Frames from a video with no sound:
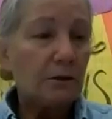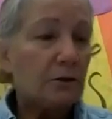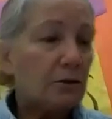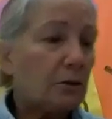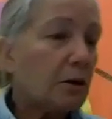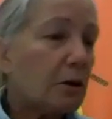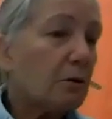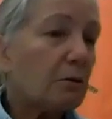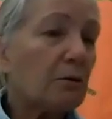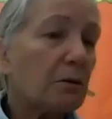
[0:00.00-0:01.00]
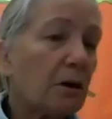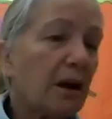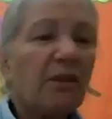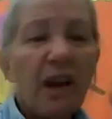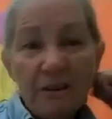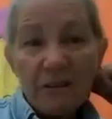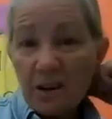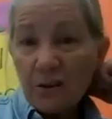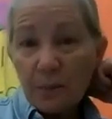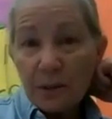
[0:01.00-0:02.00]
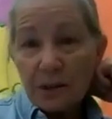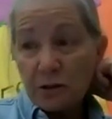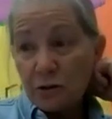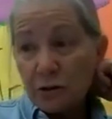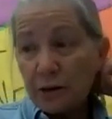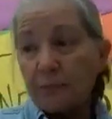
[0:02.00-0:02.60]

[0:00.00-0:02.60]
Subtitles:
So I don't have another piece of string,